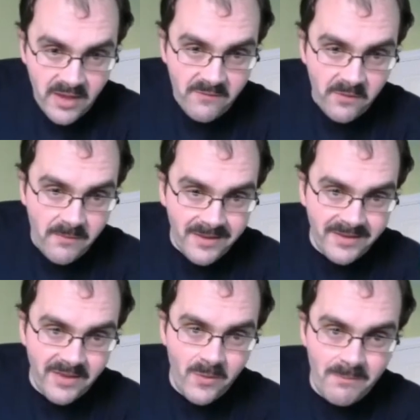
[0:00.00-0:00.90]
followed by another
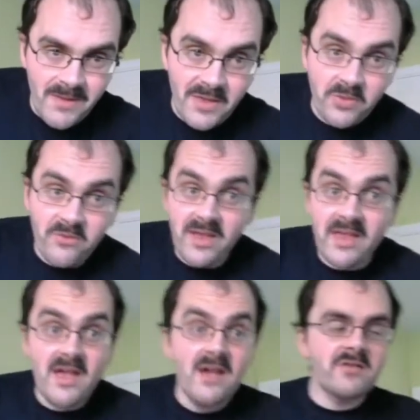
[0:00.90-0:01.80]
1x3.
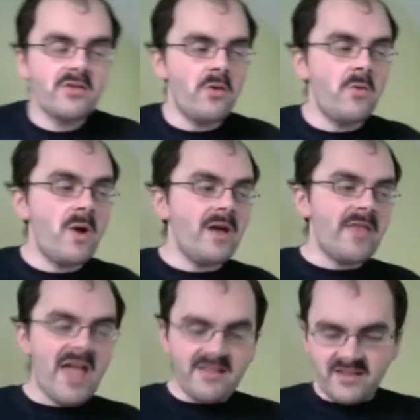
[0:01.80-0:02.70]
So
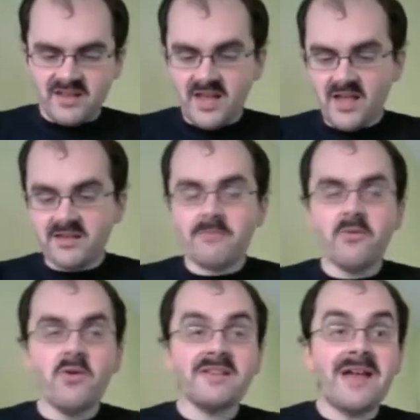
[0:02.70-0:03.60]
that's step 4 is
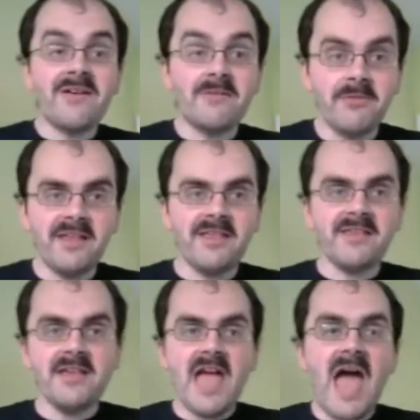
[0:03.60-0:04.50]
now completed.
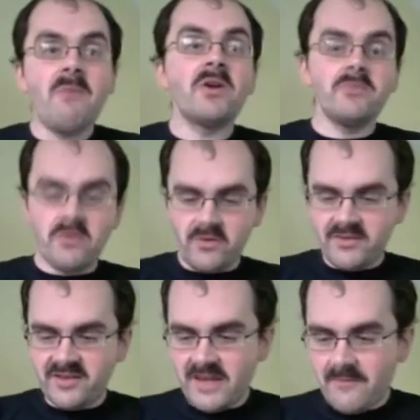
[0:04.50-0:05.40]
And we're going to move on to
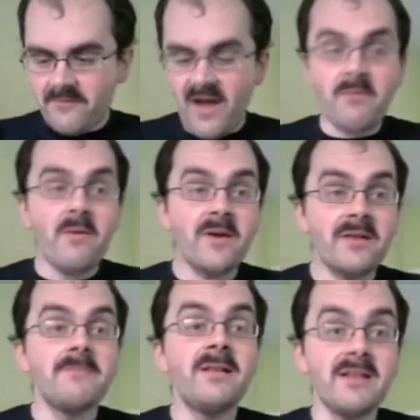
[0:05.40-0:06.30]
step 5, where we're going to
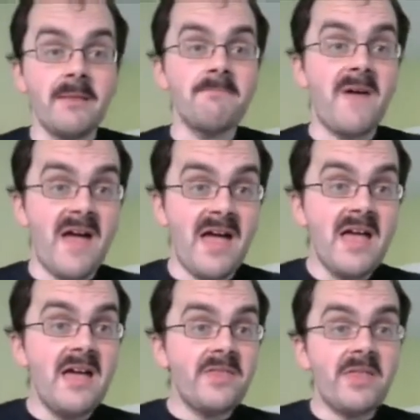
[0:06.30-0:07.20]
build up
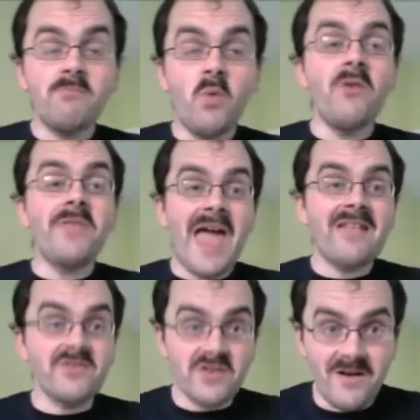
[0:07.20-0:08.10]
more of the head of
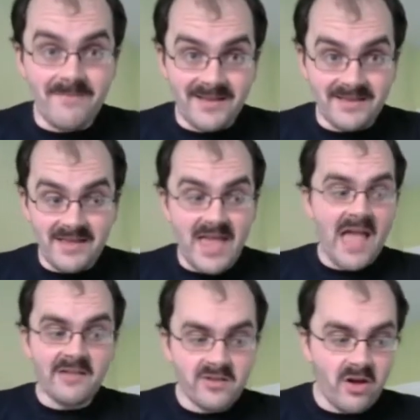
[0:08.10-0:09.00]
Charmander and
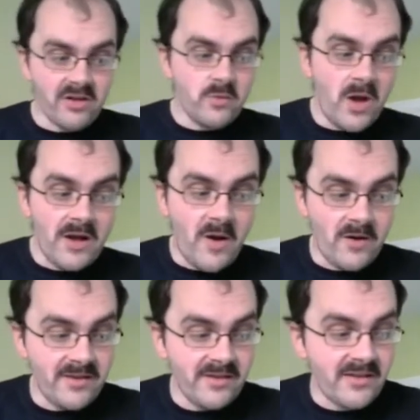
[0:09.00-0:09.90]
start to work on
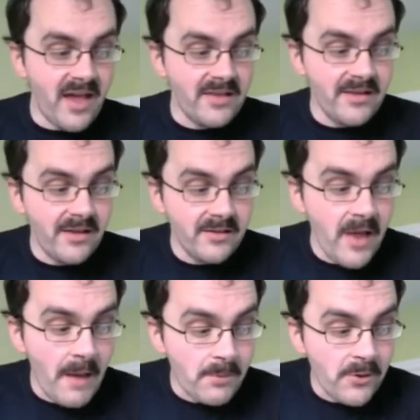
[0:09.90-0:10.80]
his little
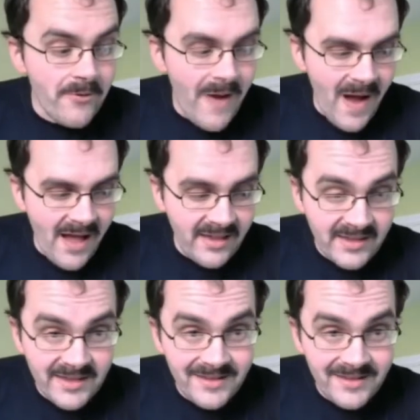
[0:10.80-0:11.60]
blue eyes.